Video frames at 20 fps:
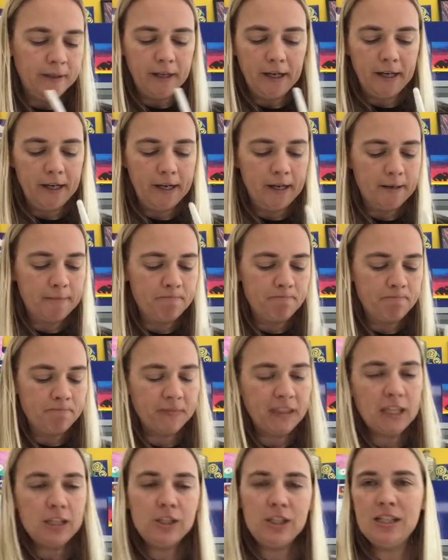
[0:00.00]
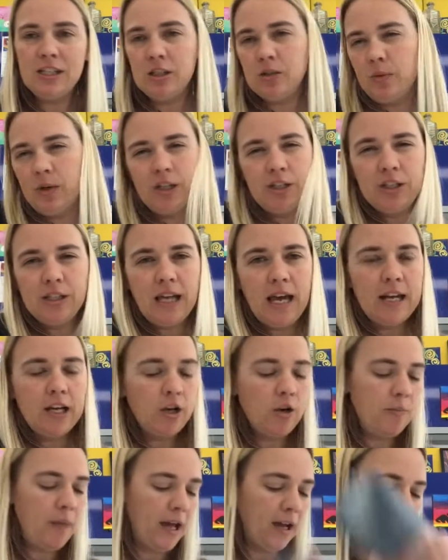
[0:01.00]
So this is where you just kind of
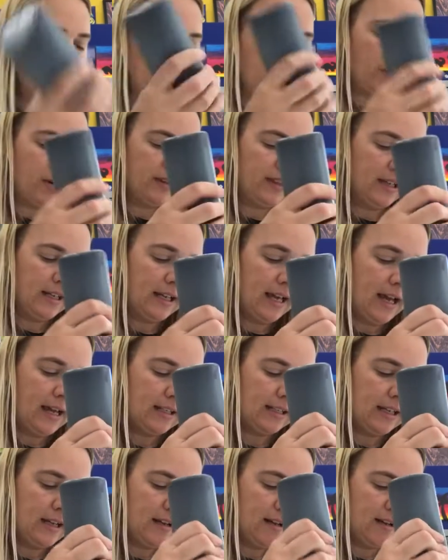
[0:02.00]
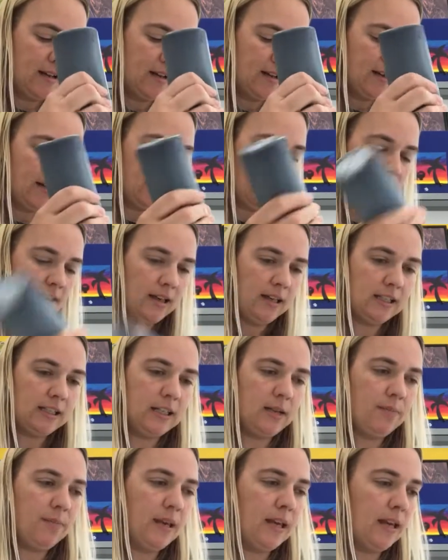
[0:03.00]
go back and forth and get it
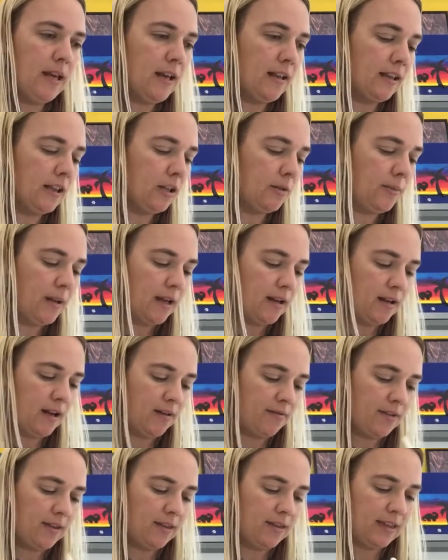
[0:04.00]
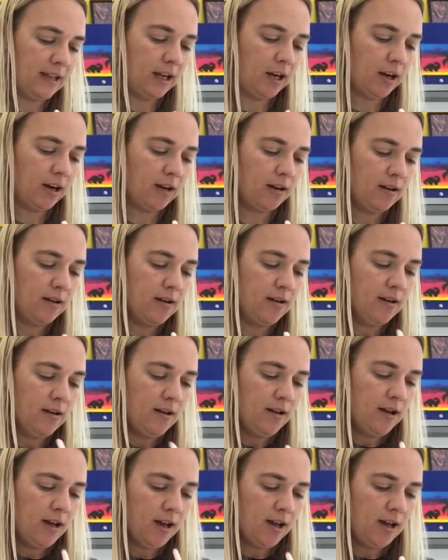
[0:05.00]
to be a little bit of a thicker
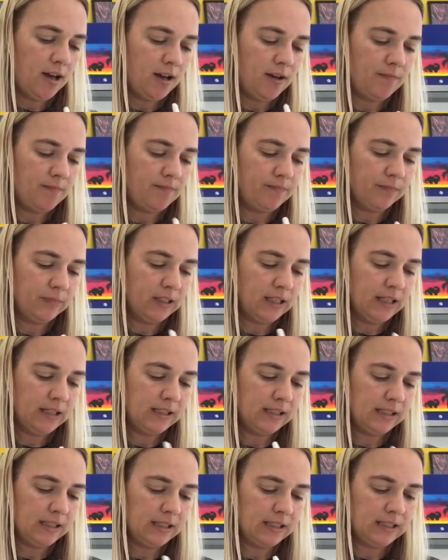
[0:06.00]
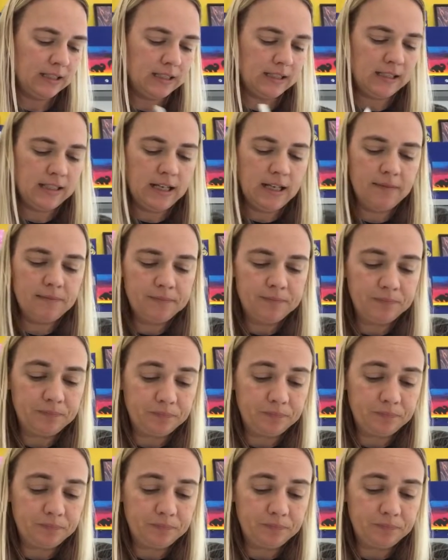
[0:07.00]
consistency.